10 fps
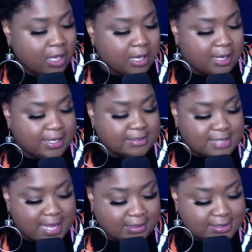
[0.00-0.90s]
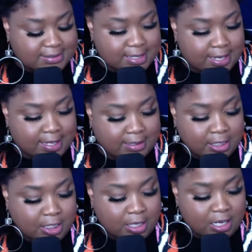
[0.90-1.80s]
uh, in Dallas,
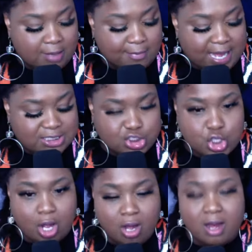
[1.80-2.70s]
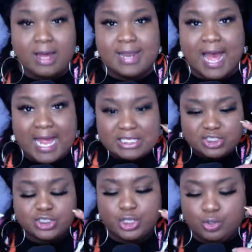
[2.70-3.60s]
and um, I saw an
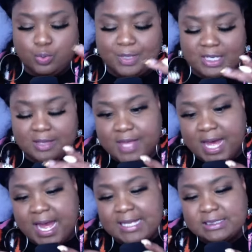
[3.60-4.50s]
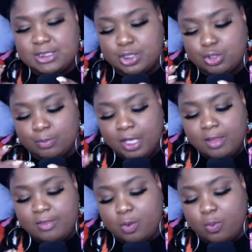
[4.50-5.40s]
ice cube, and in the ice cube
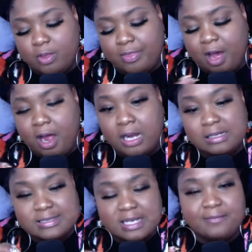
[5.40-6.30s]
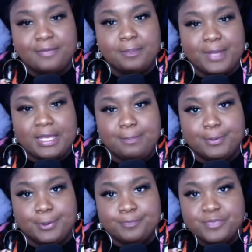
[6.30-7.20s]
there were the hearts of the
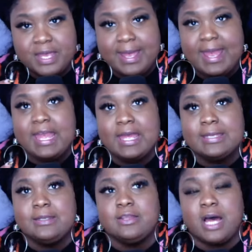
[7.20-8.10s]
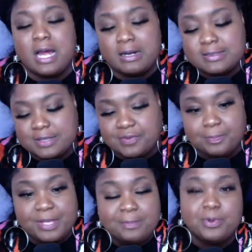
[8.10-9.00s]
people, and the hearts of
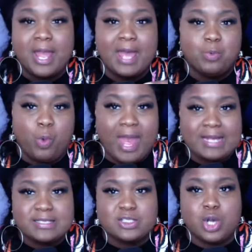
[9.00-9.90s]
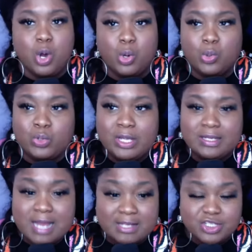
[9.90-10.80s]
the people had waxed cold.
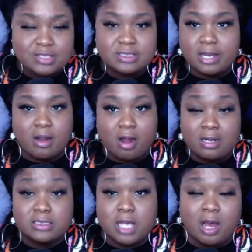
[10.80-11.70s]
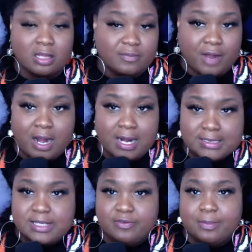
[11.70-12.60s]
Not just their hearts, all of our
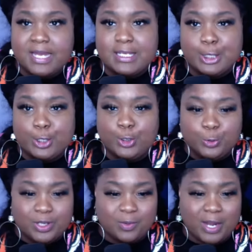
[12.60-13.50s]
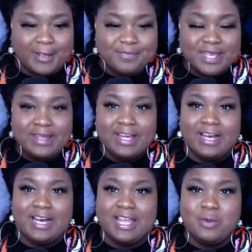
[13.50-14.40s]
hearts, everybody included, right?
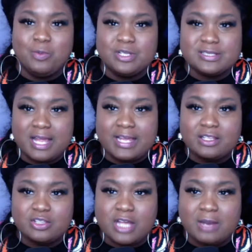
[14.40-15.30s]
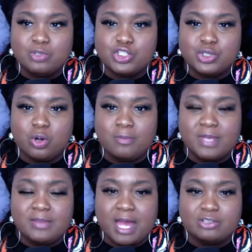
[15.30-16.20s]
Uh, it was like God was
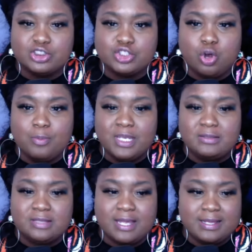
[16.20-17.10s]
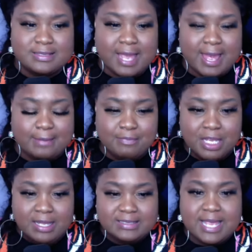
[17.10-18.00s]
showing me how so many things had
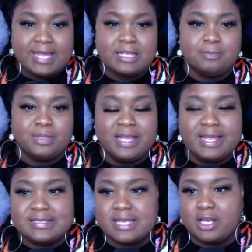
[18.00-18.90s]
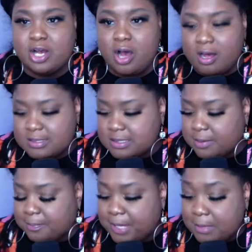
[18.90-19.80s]
taken place that caused
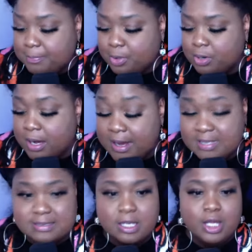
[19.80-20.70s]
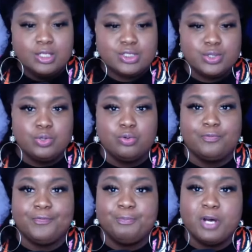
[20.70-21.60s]
people, us, to
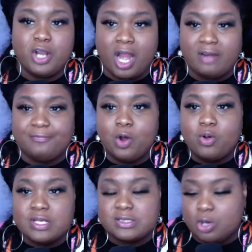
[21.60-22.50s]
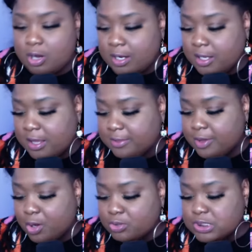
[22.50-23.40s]
put our focus on
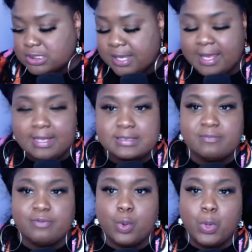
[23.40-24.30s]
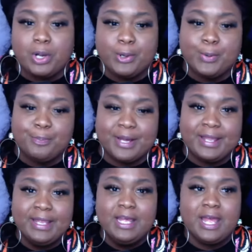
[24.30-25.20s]
those things of the world,
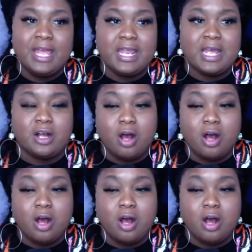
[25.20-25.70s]
but it had